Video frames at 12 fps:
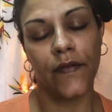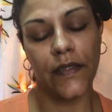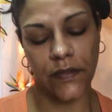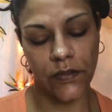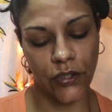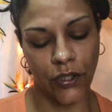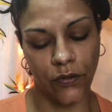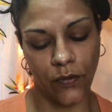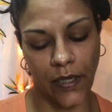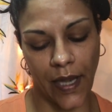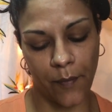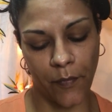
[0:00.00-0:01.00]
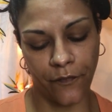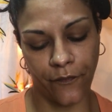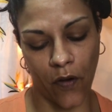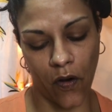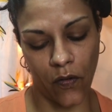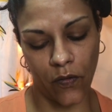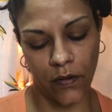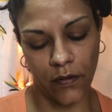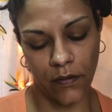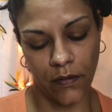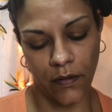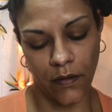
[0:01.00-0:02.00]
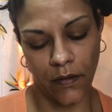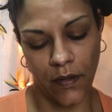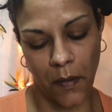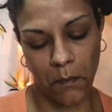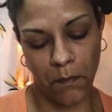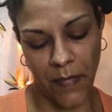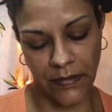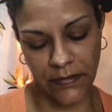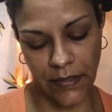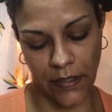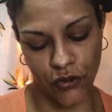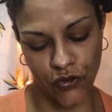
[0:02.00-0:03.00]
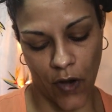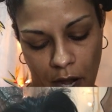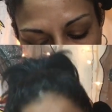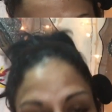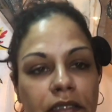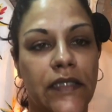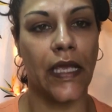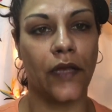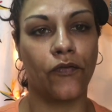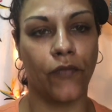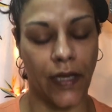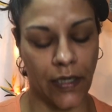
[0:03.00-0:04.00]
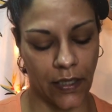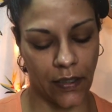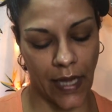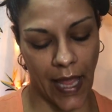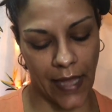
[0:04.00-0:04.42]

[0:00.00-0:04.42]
This is the new Glamophobe. Mix in drops. It's in radiant.